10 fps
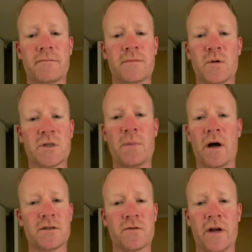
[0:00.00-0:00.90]

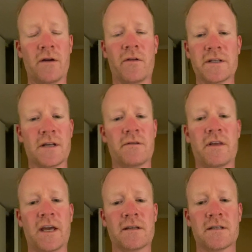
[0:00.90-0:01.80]
response rate and all these other
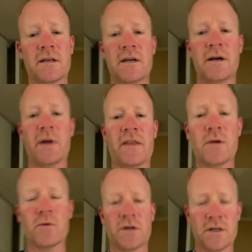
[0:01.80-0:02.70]
things. But I think
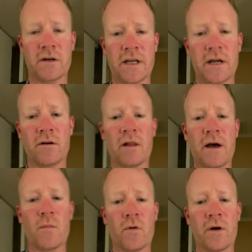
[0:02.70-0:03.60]
we're going to start to hear a
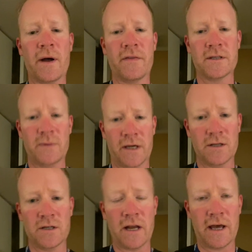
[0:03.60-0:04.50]
lot more about this being a
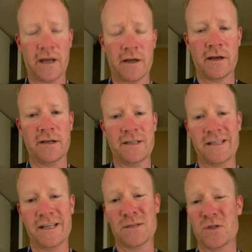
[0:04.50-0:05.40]
genetic
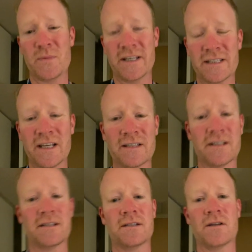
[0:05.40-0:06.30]
disease, which makes sense
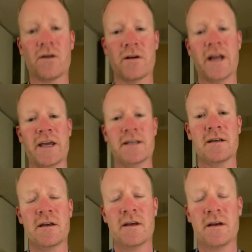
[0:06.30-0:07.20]
because it's an
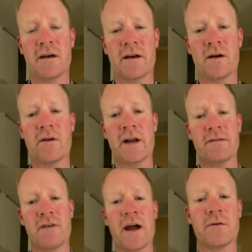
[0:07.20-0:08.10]

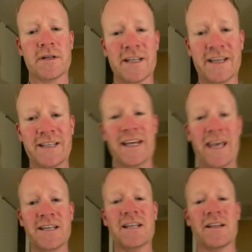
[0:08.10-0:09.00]
RNA virus that gets
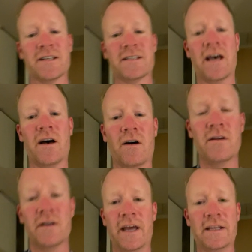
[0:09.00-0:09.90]
into the cell
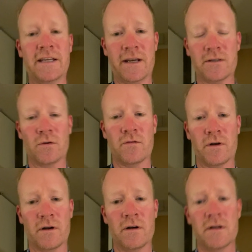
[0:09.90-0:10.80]
and takes
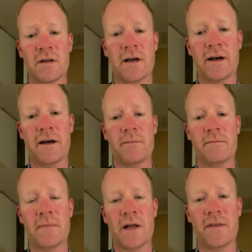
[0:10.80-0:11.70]
over
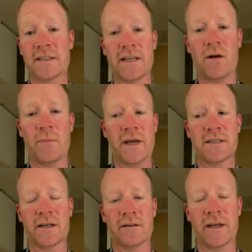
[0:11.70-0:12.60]
the cell
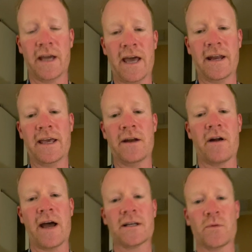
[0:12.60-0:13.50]
basically, and it
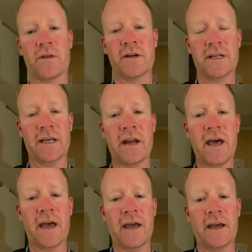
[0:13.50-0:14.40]
interacts with our
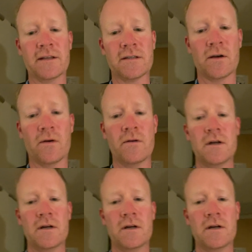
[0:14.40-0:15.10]
DNA. And so